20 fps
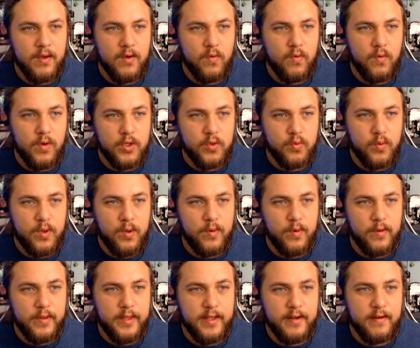which we
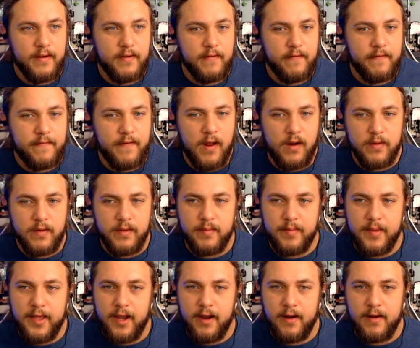will then follow them
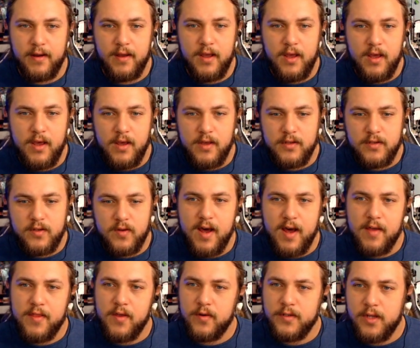there. So now
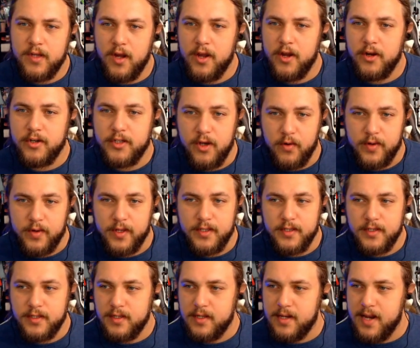those are your
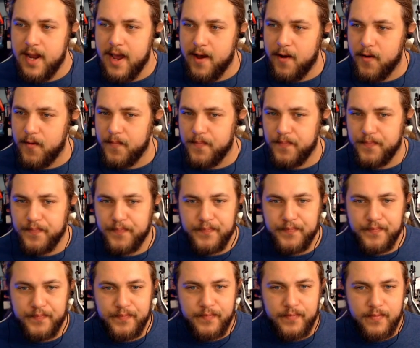tokens. Now,
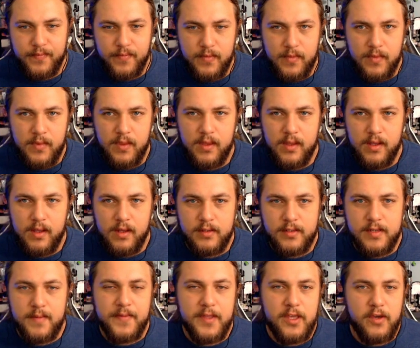
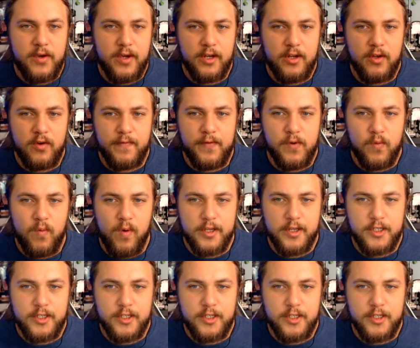something you can do if you want